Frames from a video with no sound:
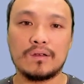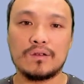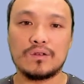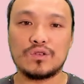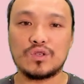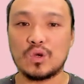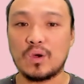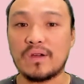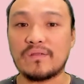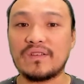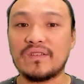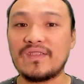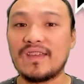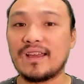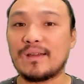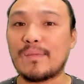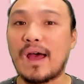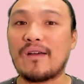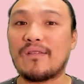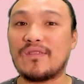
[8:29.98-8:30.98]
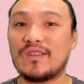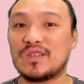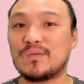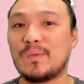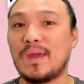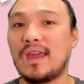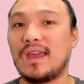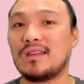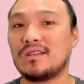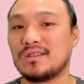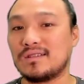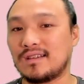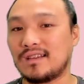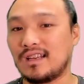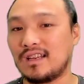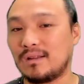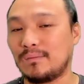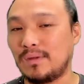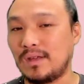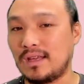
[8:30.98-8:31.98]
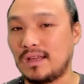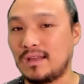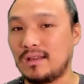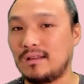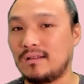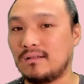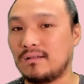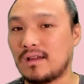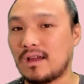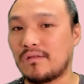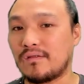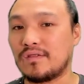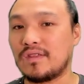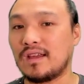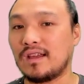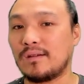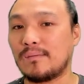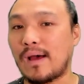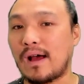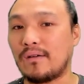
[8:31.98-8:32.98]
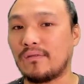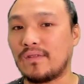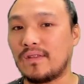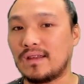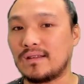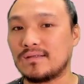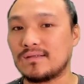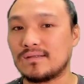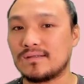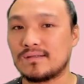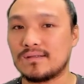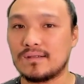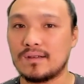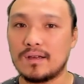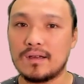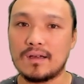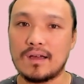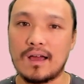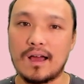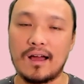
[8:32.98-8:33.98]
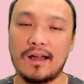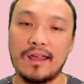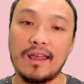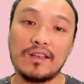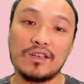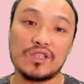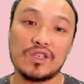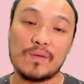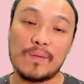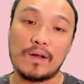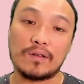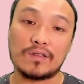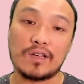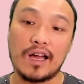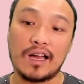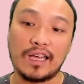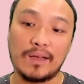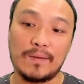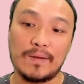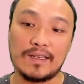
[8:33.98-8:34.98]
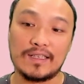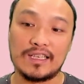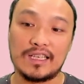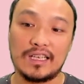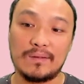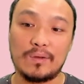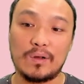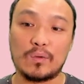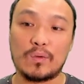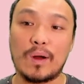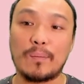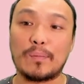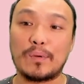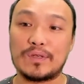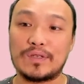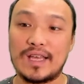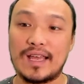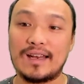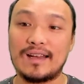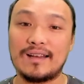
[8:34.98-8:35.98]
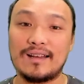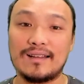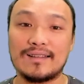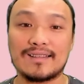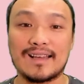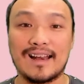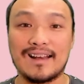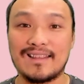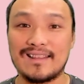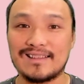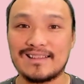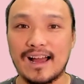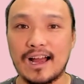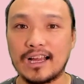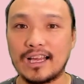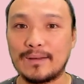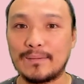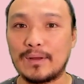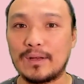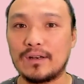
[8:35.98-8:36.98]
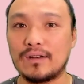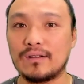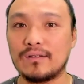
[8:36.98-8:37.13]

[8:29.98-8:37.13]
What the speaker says: So everything about this page is going to be, everything about this HTML document is going to be represented inside of the document